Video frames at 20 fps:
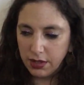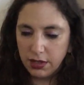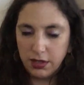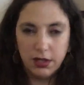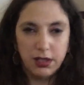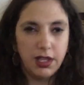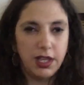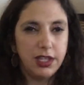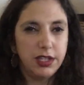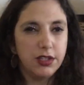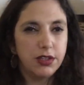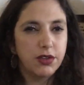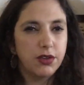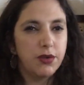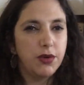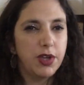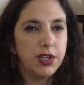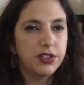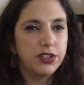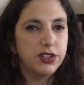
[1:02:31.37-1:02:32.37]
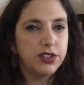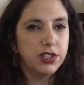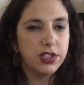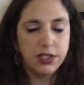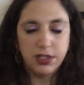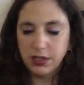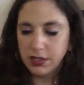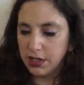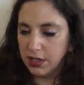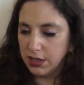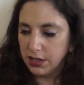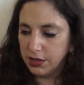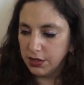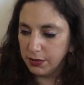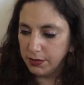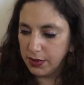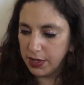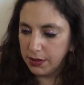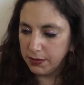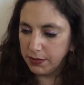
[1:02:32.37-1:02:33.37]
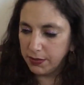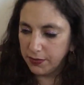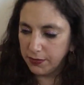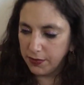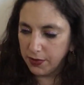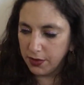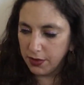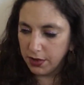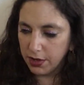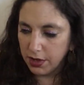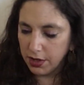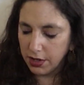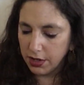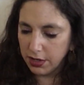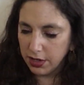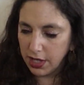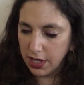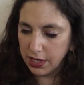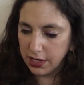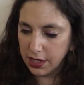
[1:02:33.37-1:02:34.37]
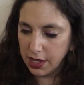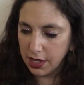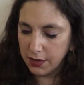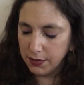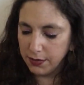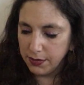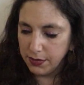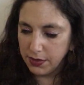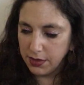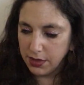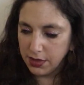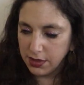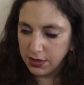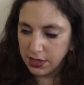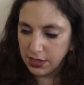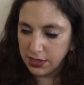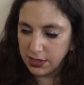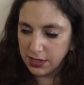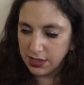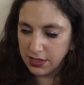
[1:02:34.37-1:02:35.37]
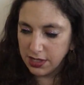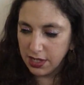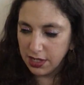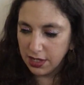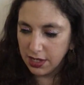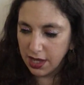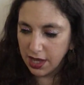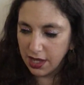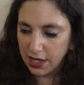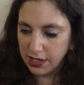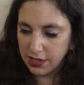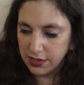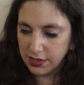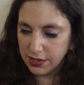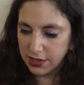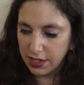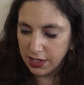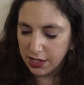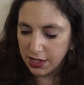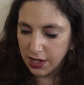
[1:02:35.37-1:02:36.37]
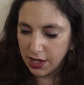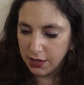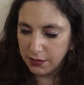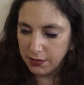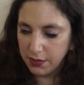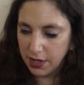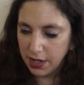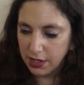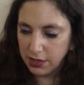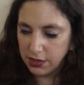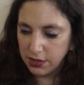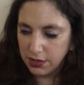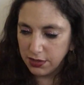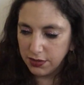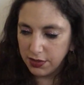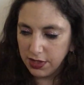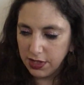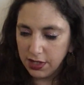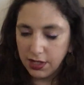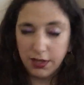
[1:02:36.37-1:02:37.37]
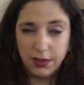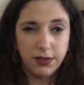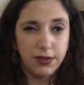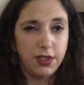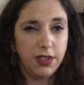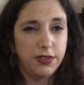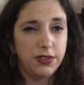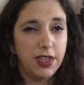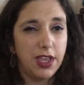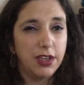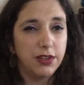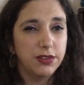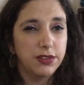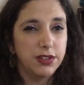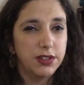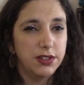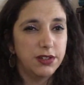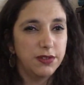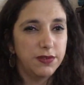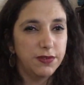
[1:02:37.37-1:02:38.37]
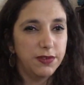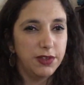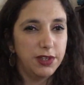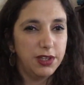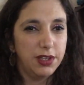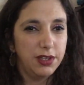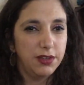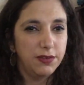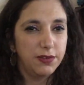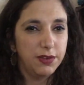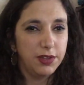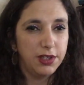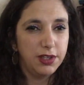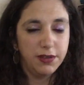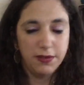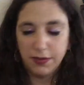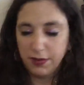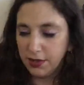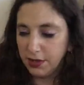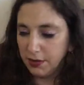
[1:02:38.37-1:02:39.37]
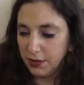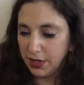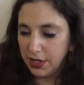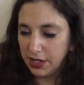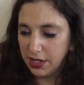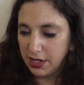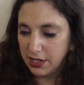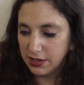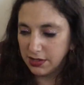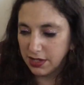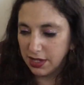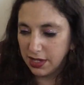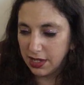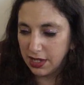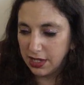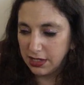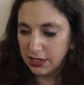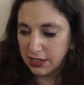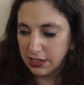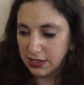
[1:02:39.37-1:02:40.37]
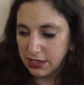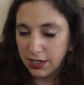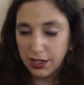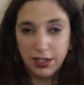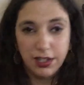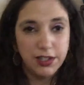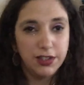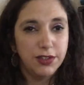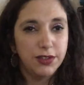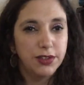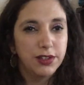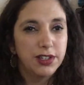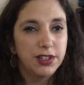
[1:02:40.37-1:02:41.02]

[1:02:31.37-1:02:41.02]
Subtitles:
like questions a little bit before, like, this is it, guys. Like, I'm not doing 1,000 free readings. I hate to tell you.